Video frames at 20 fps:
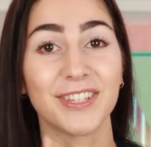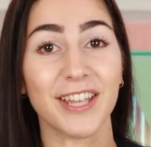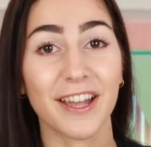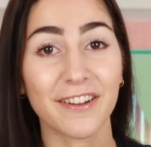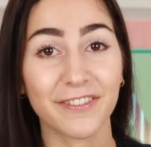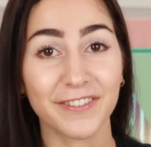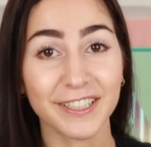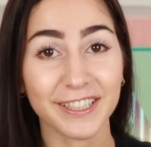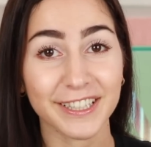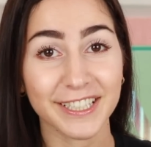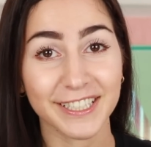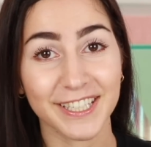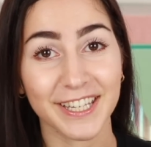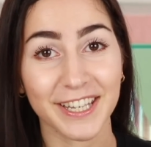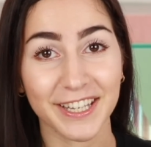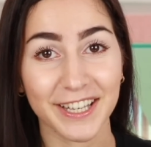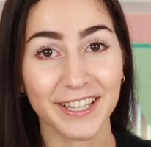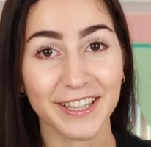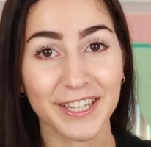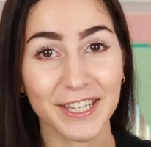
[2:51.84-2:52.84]
Definitely
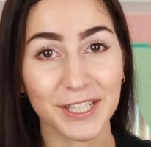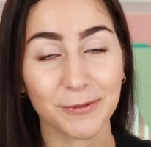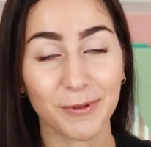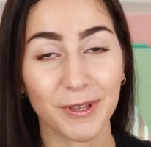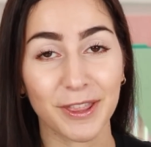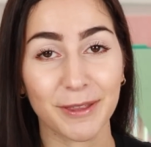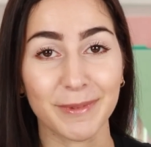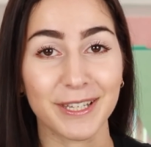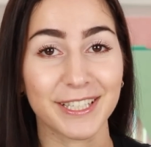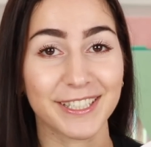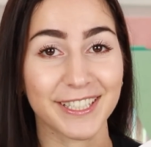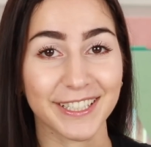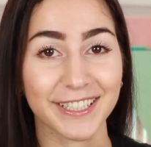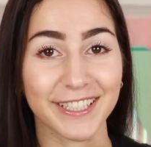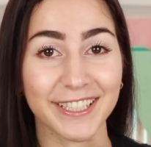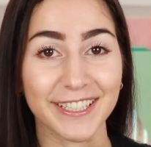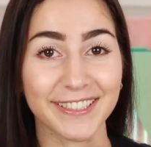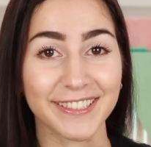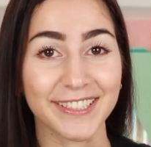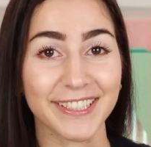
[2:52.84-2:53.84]
taking this with me to
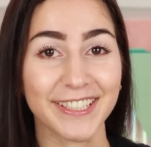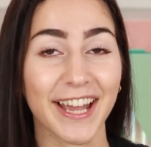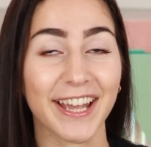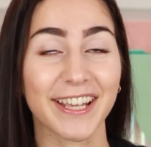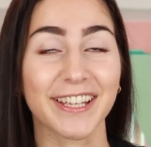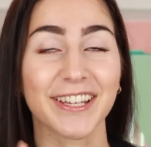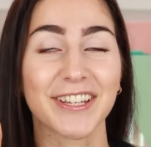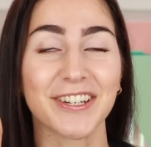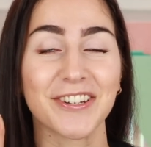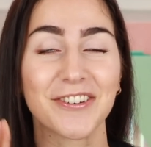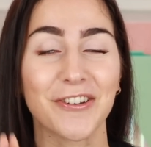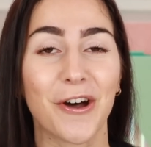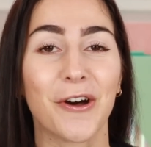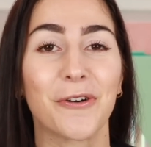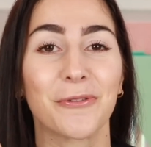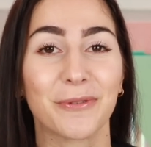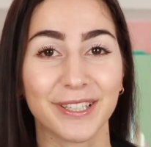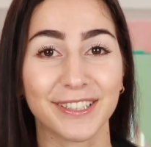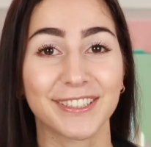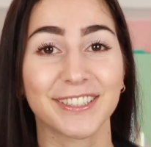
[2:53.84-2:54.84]
EDC. I
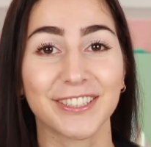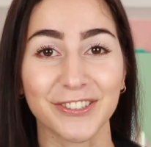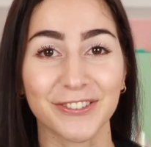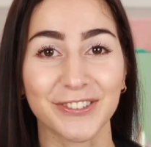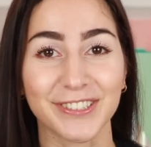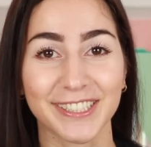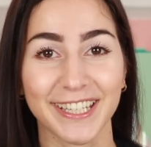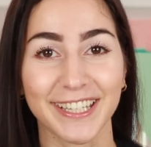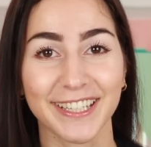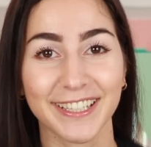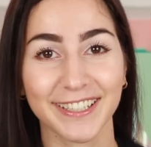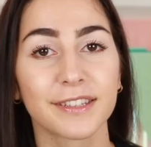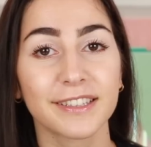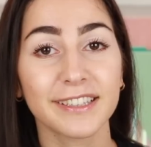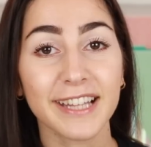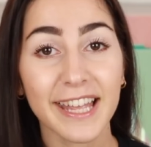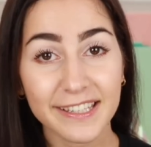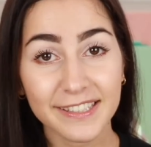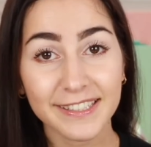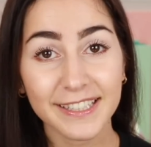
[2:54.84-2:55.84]
cannot wait to use it.
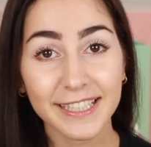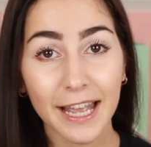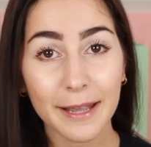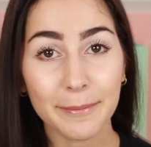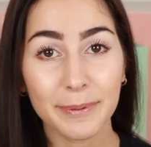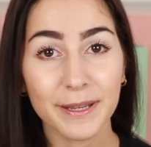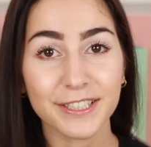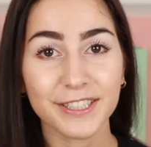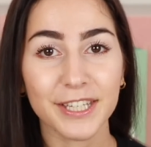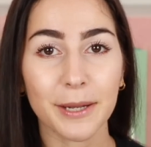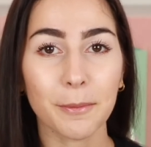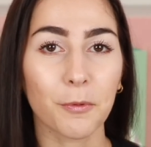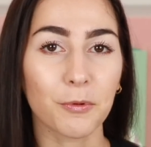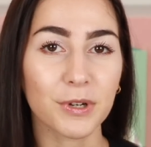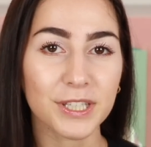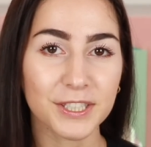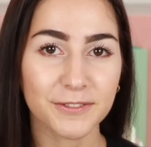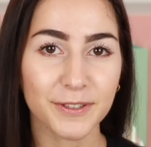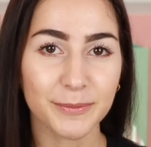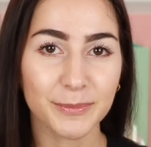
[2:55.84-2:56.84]
The last thing I picked up
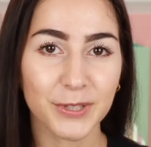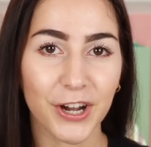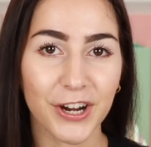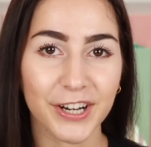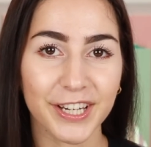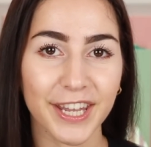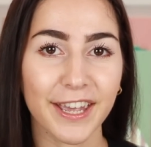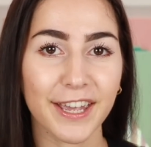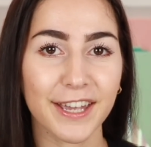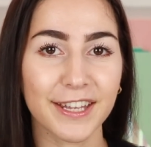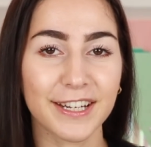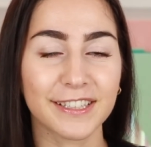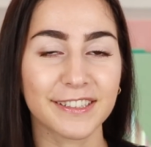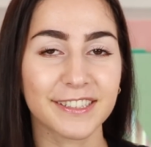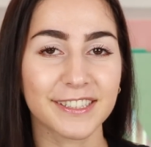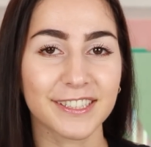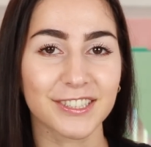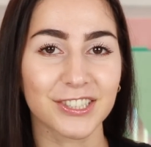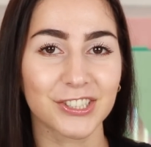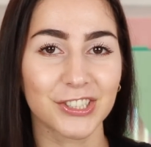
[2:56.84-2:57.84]
was from Target, and
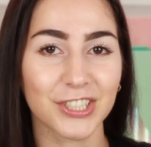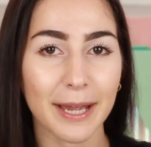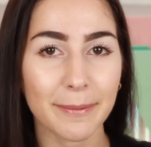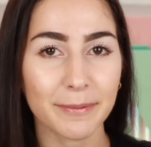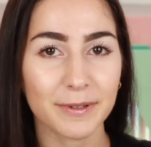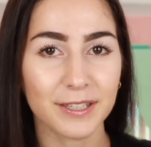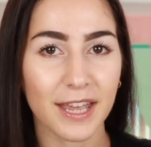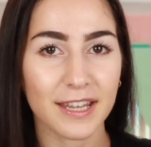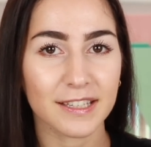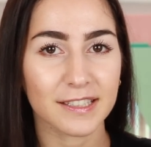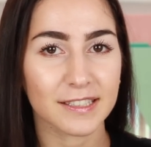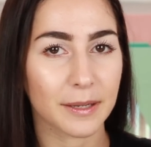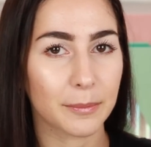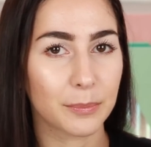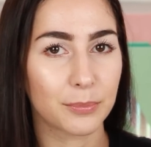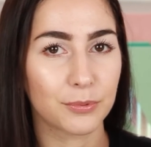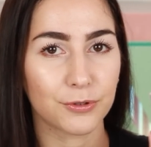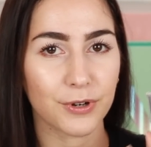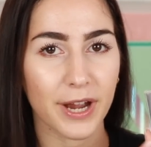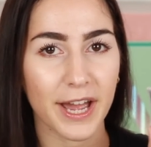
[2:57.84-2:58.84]
it's this Japanese
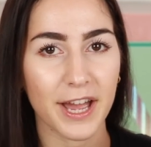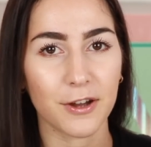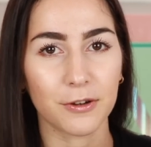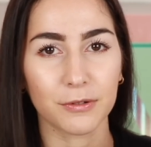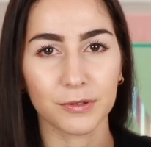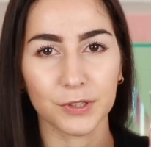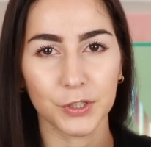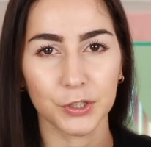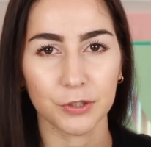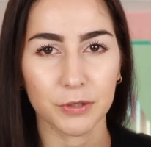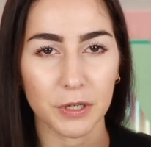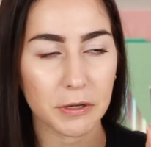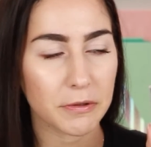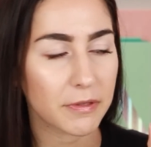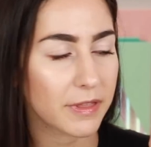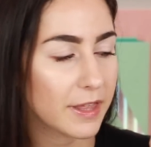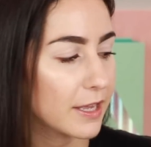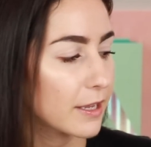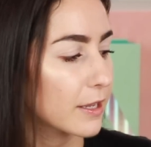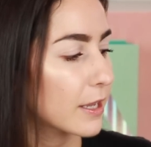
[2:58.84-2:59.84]
brow duo
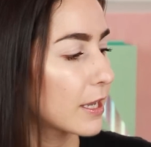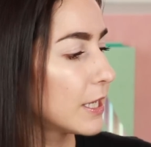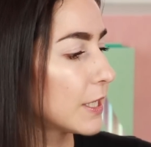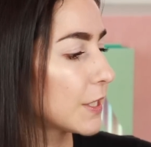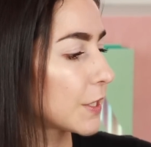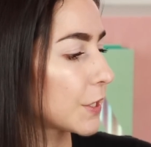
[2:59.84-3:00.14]
thing.